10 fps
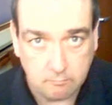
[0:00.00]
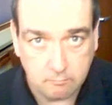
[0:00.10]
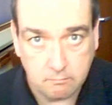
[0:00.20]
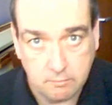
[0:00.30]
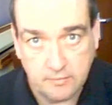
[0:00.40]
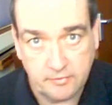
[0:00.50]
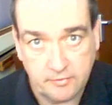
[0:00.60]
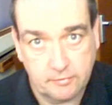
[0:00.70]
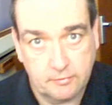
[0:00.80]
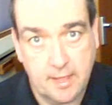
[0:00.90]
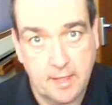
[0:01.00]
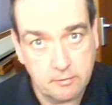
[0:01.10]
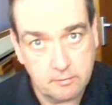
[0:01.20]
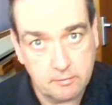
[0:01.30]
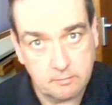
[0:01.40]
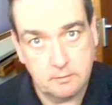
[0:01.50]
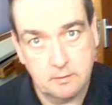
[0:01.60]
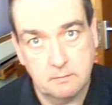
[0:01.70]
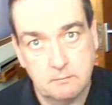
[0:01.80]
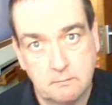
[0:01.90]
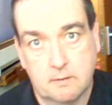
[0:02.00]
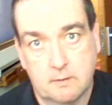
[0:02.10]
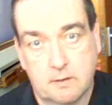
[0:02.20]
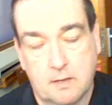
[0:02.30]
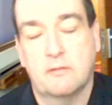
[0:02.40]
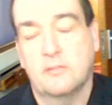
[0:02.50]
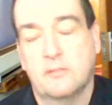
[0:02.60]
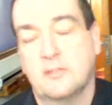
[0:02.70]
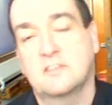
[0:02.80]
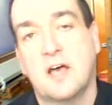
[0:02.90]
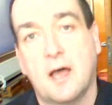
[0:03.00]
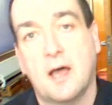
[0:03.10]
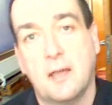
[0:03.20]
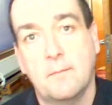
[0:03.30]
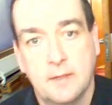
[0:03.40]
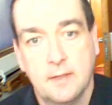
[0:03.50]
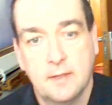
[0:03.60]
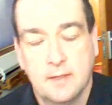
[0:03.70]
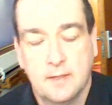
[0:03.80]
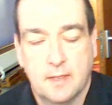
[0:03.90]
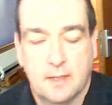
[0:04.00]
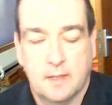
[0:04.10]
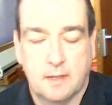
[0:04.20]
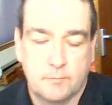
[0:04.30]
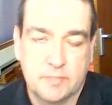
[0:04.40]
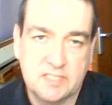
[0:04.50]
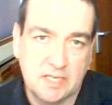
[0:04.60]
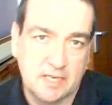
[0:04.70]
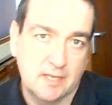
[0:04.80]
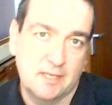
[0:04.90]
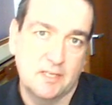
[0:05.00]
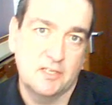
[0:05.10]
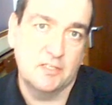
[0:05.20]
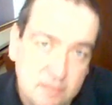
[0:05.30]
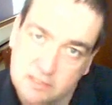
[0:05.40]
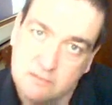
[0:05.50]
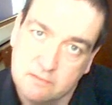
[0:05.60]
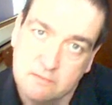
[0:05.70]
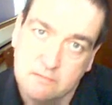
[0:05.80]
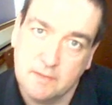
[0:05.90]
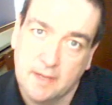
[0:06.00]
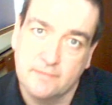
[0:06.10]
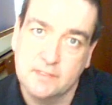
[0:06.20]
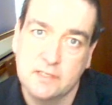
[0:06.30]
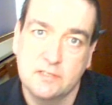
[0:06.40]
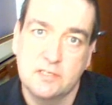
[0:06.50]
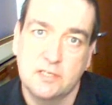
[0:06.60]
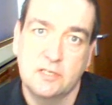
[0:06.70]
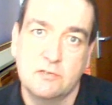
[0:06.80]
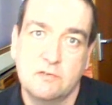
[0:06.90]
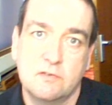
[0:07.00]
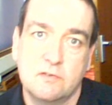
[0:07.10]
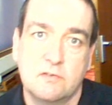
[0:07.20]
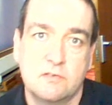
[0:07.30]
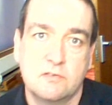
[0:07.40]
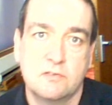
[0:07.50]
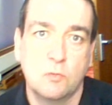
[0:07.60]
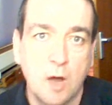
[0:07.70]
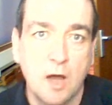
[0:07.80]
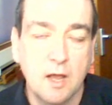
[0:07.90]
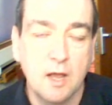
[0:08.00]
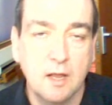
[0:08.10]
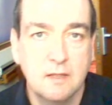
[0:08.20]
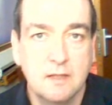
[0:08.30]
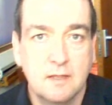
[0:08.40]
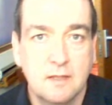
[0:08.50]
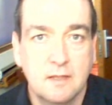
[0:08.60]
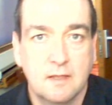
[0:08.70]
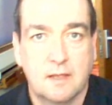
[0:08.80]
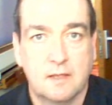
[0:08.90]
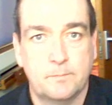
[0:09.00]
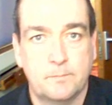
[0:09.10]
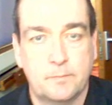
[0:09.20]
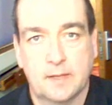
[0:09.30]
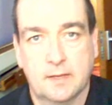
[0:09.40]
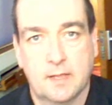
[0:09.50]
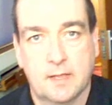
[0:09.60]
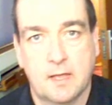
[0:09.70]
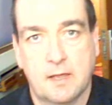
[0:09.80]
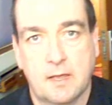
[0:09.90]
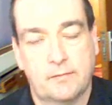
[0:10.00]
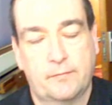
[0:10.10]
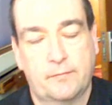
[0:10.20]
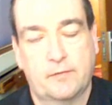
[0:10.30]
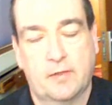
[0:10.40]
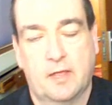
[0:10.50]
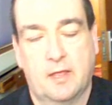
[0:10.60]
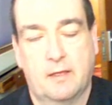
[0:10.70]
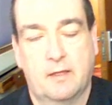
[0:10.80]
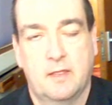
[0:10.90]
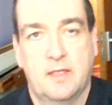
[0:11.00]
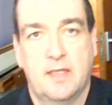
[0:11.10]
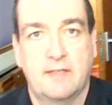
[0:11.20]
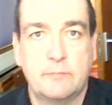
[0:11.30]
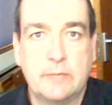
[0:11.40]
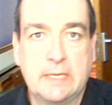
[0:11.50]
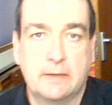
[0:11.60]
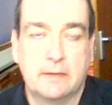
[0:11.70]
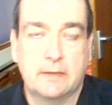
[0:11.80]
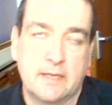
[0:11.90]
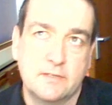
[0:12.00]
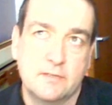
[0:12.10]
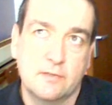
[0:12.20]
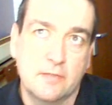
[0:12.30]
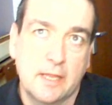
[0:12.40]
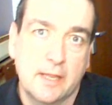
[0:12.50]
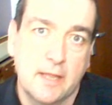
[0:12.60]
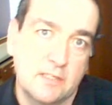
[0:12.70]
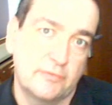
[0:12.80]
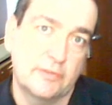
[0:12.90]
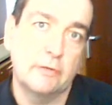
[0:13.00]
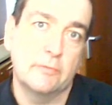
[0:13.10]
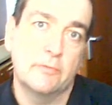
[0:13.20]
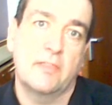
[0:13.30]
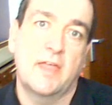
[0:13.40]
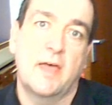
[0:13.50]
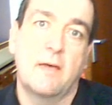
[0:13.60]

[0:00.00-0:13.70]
with how you are at this time, um, particularly as you still have to continue to work. Um, I can't uh, even begin to think how difficult that, that